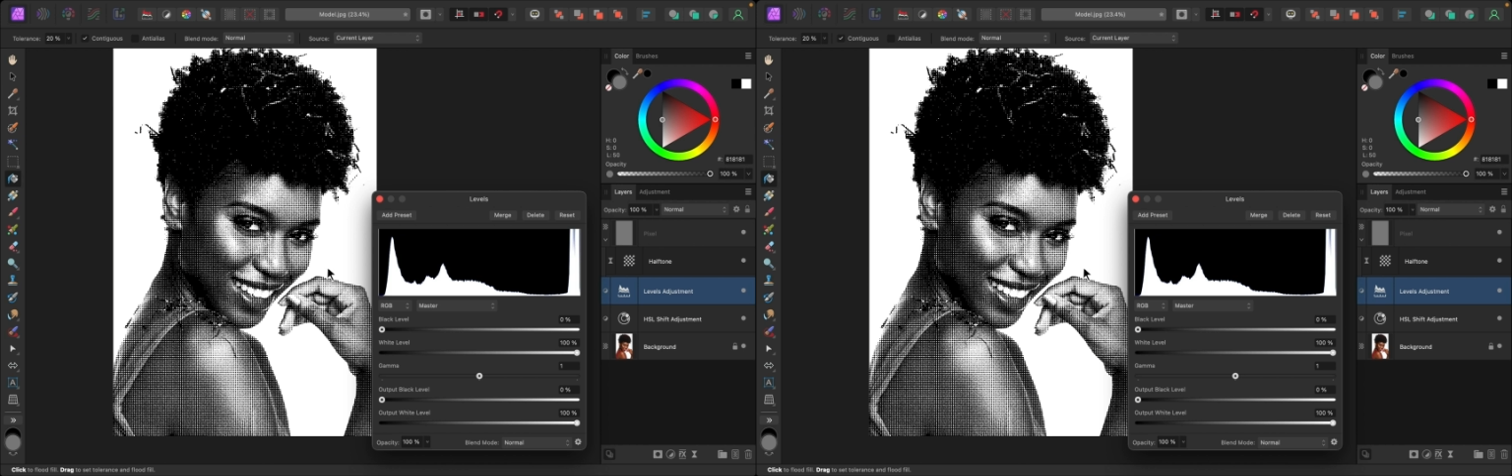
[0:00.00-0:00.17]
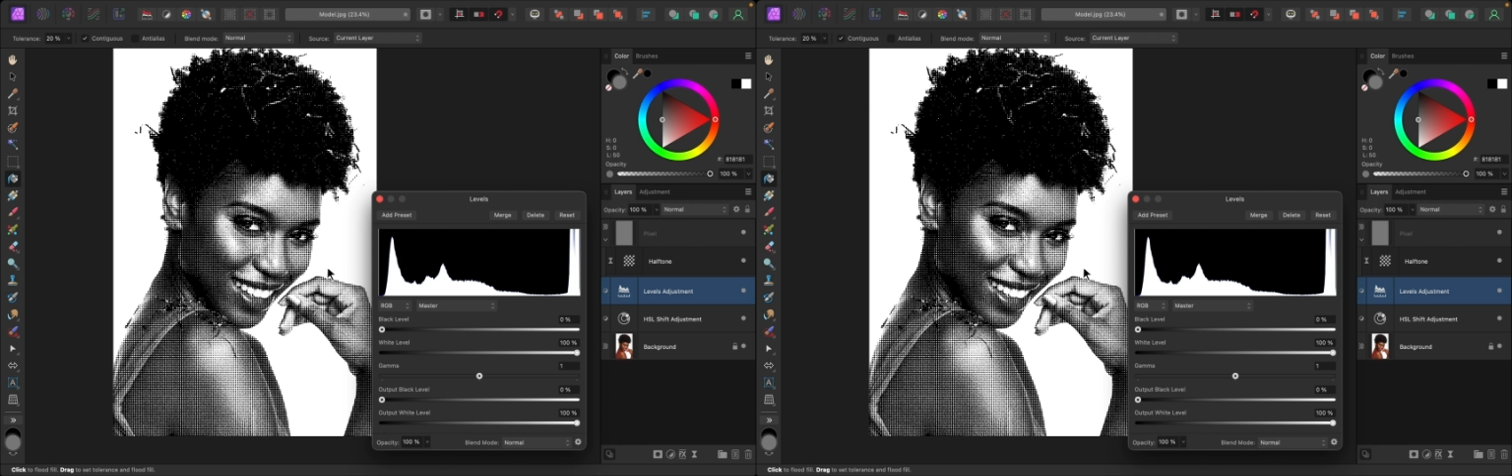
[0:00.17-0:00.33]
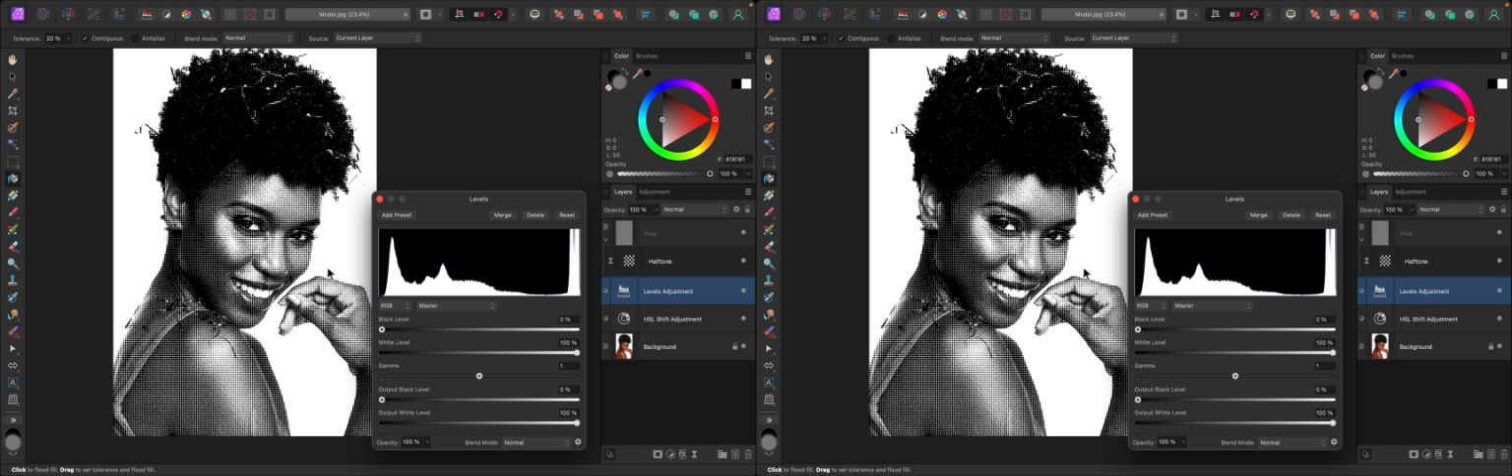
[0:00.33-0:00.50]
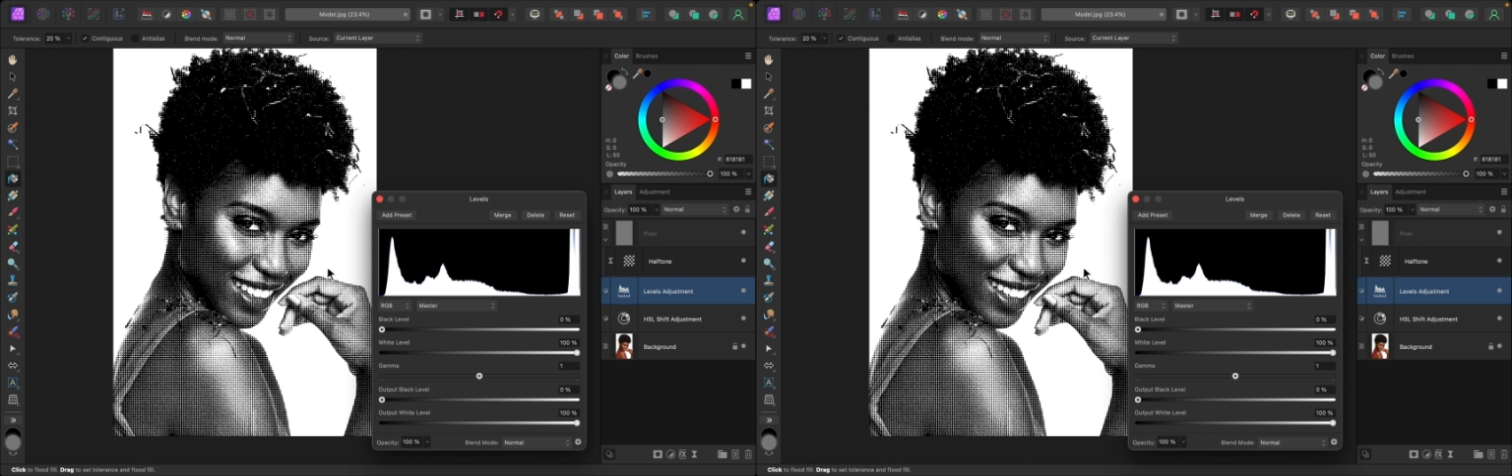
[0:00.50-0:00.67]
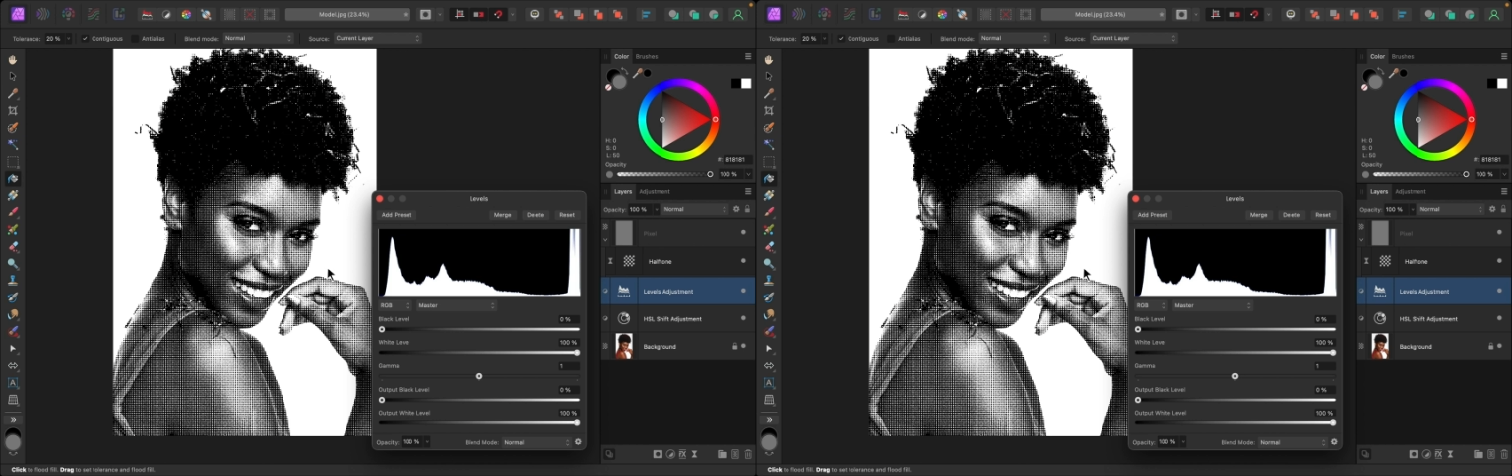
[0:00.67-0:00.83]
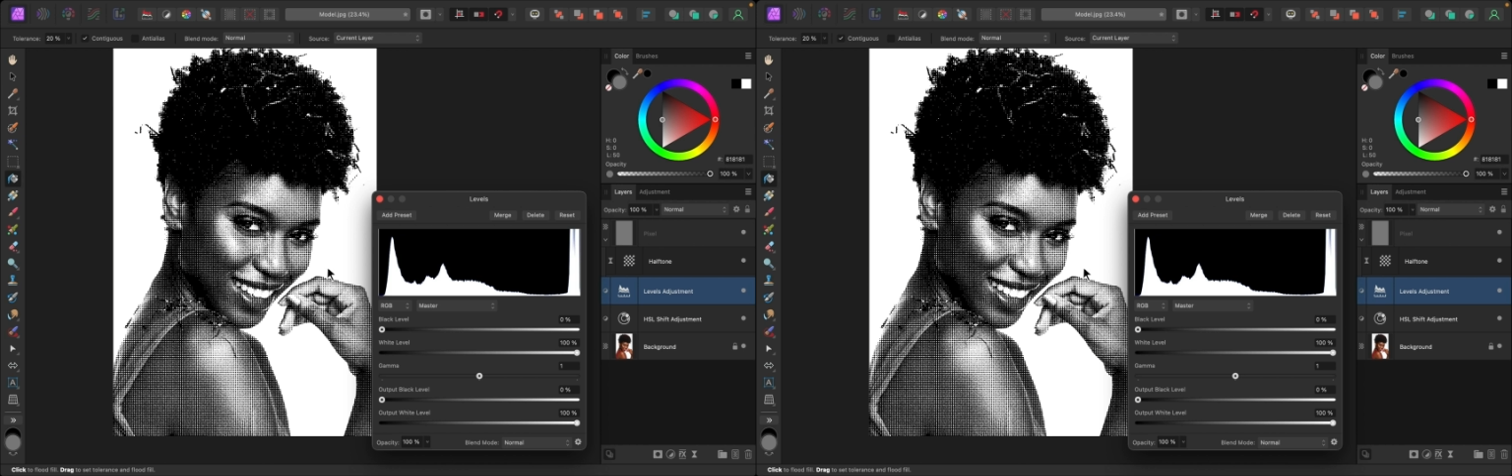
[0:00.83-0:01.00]
dots on
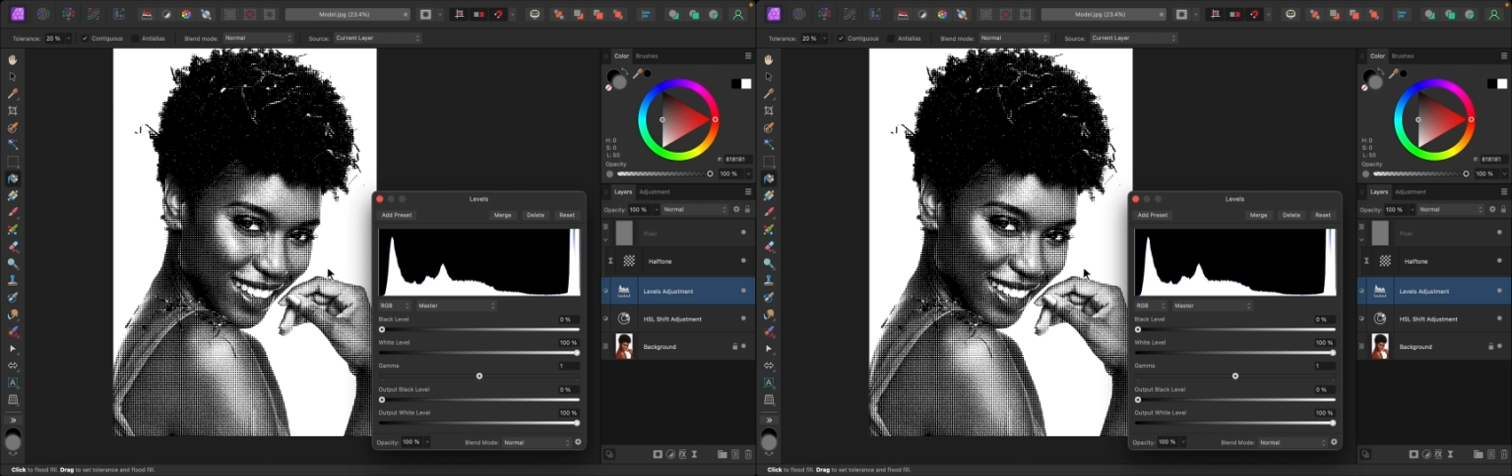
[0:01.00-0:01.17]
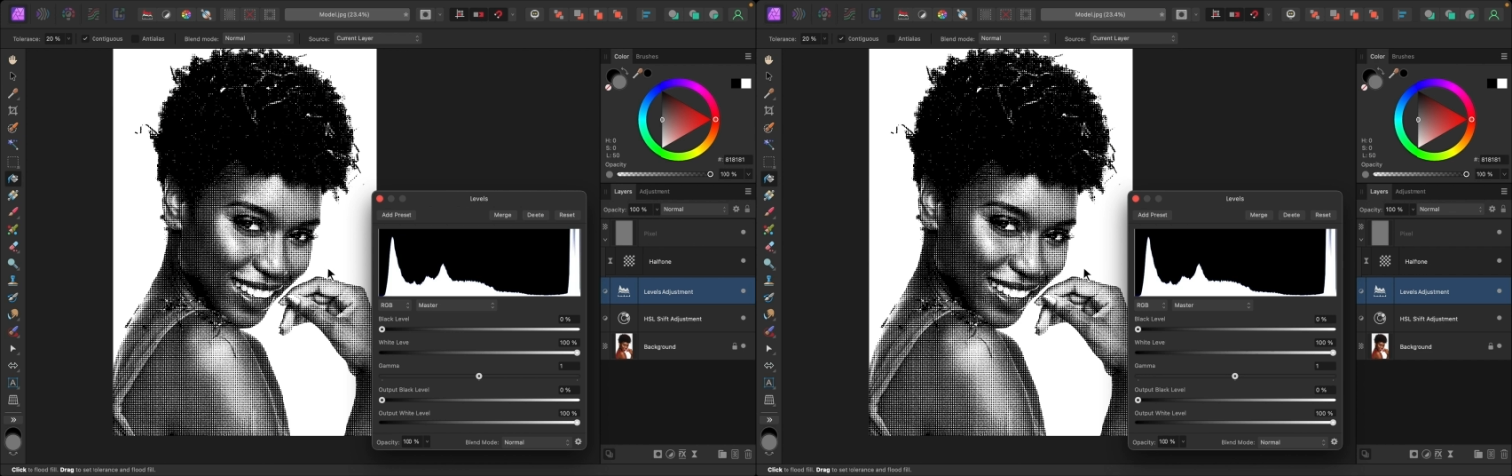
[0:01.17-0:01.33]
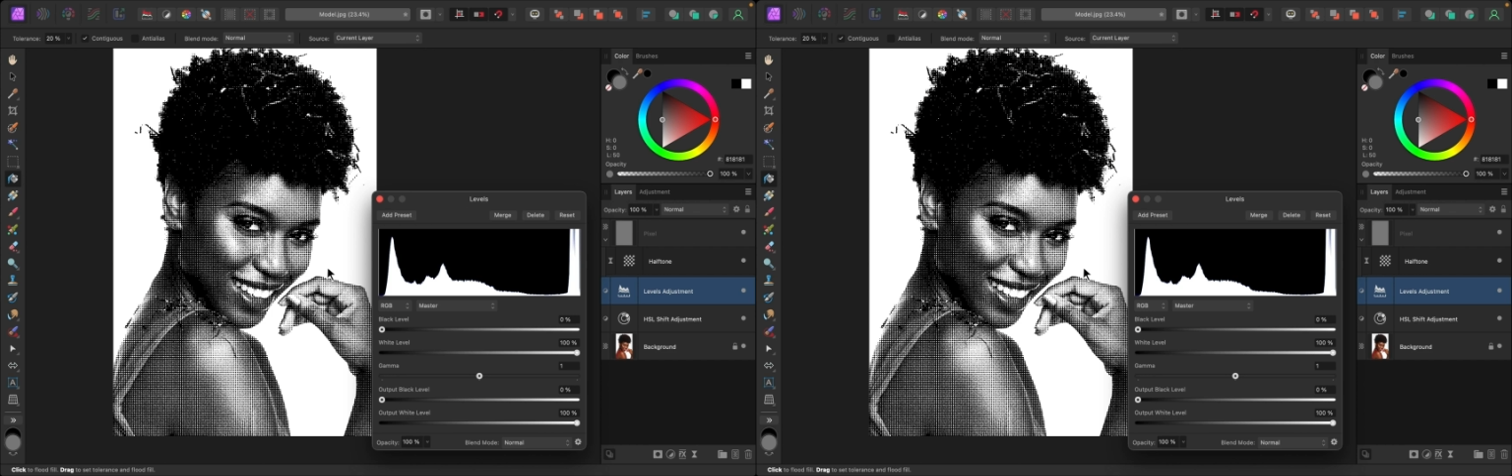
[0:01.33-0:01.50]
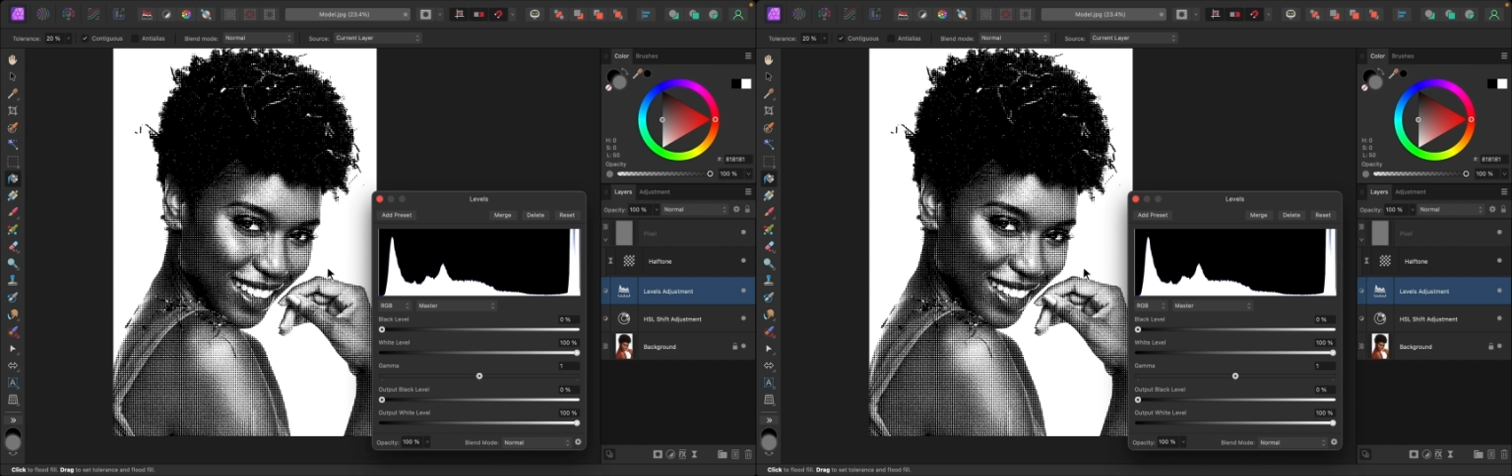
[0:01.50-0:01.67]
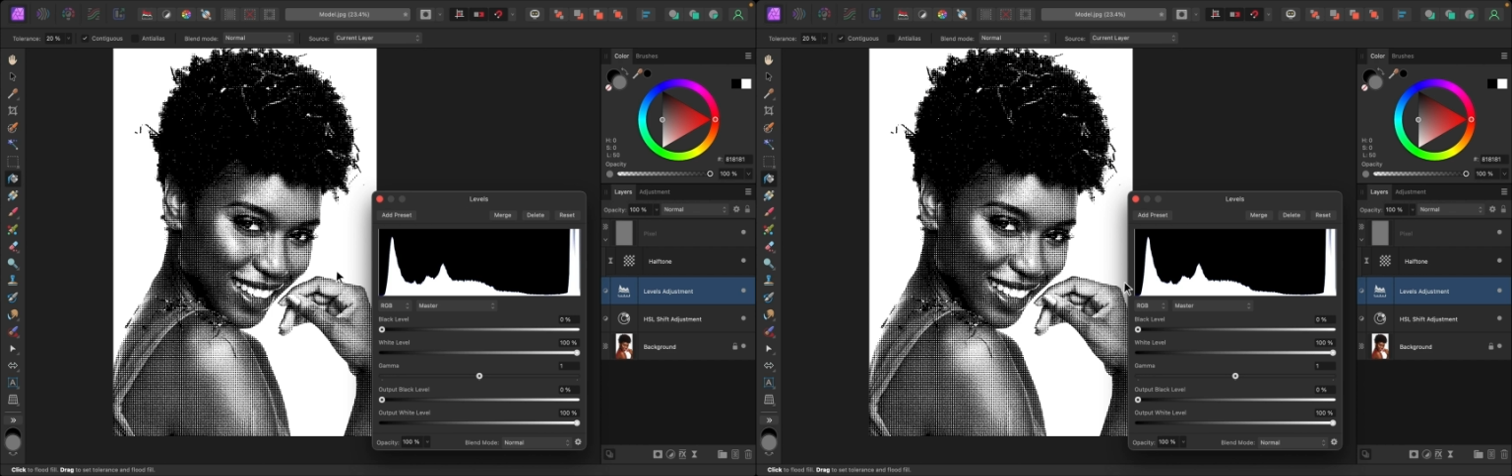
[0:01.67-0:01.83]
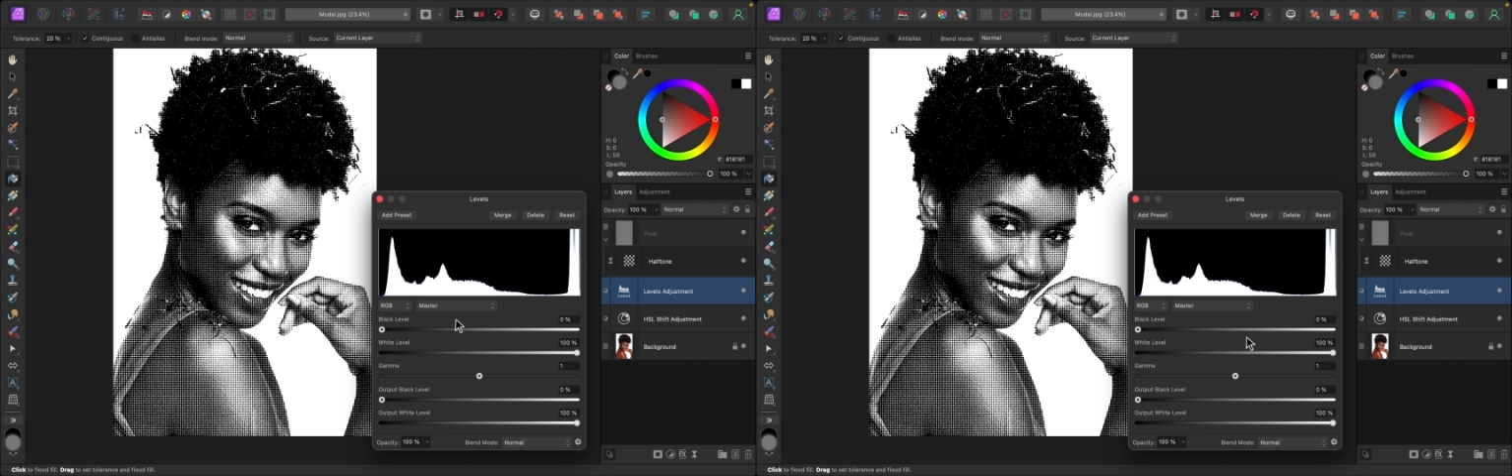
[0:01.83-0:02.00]
your subject's
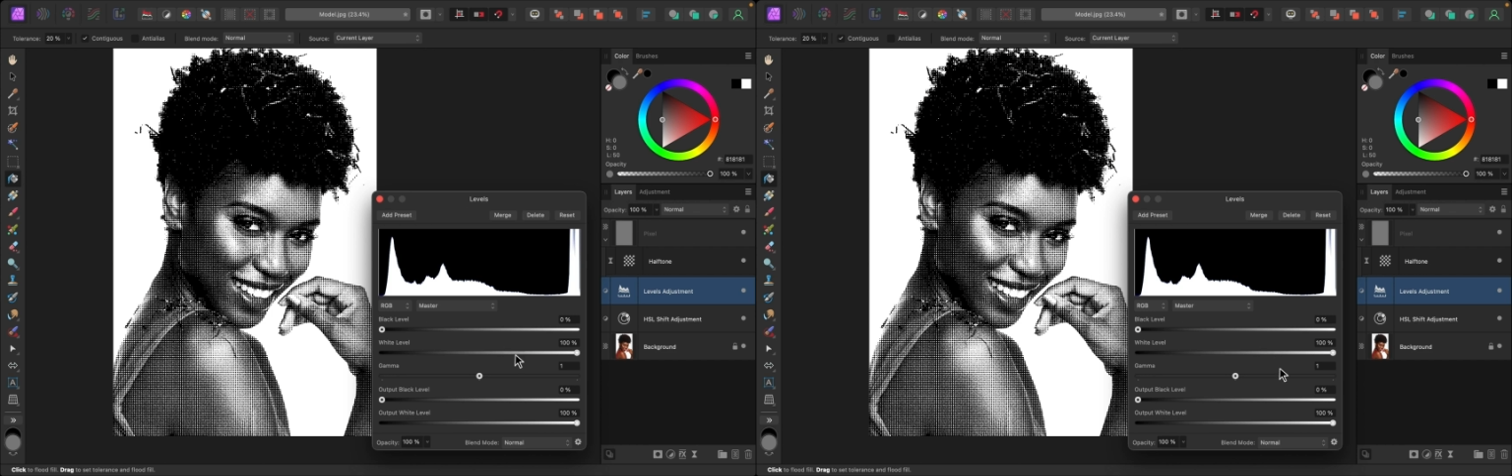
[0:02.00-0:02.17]
face.